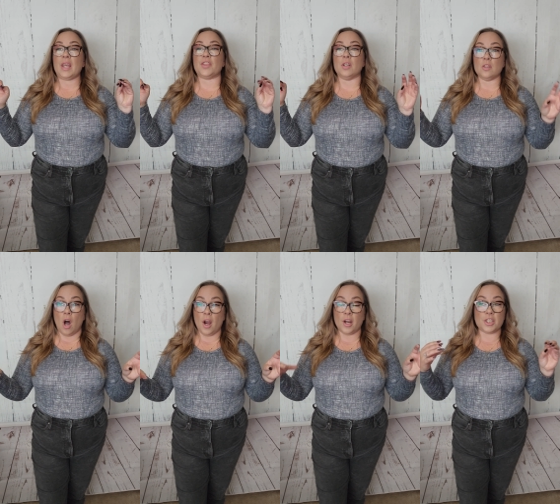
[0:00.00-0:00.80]
the
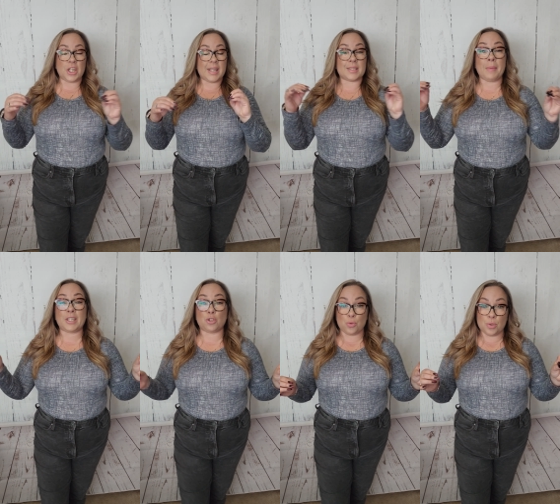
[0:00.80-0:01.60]
large is my
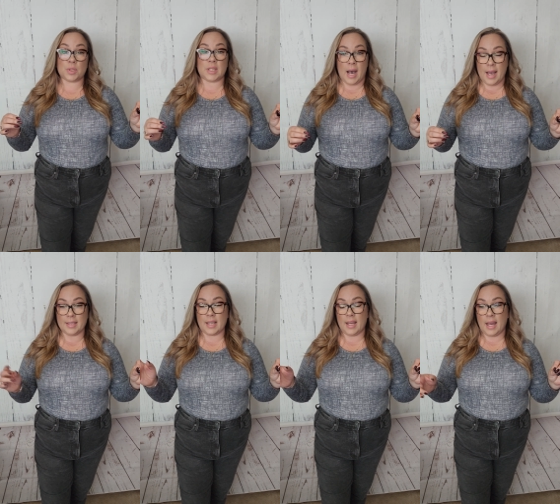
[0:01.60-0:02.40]
true
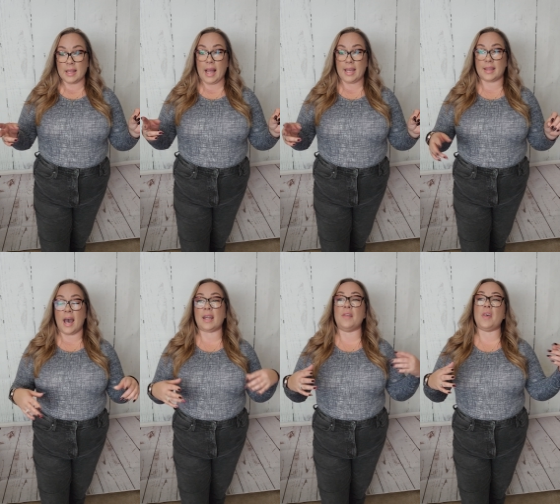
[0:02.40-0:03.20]
size and I like
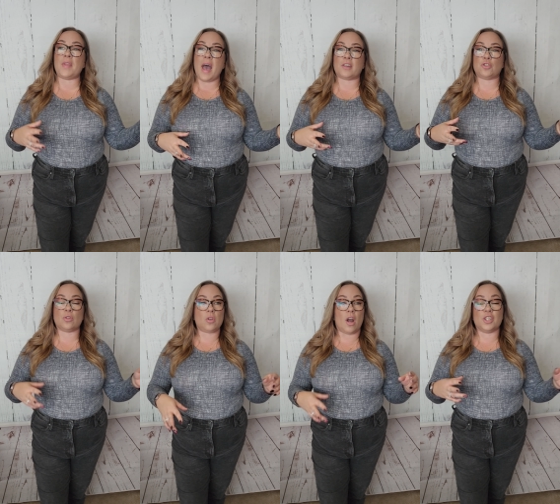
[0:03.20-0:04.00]
that. And then the
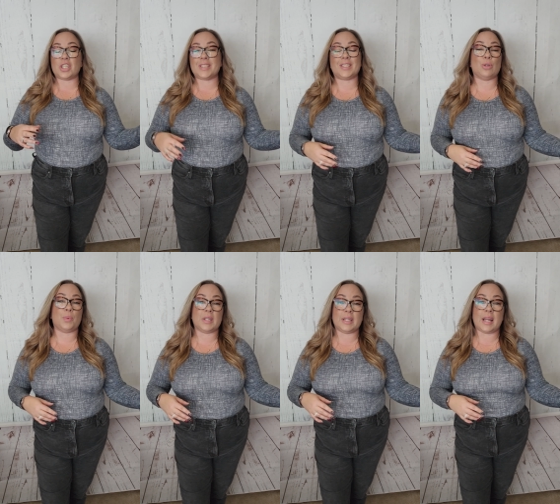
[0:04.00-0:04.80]
extra large is still
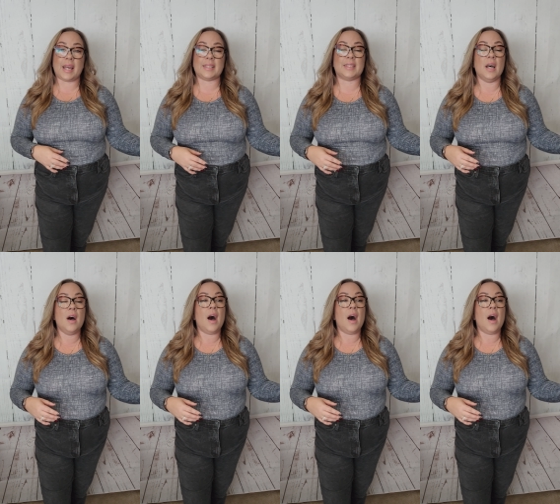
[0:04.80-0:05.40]
really nice.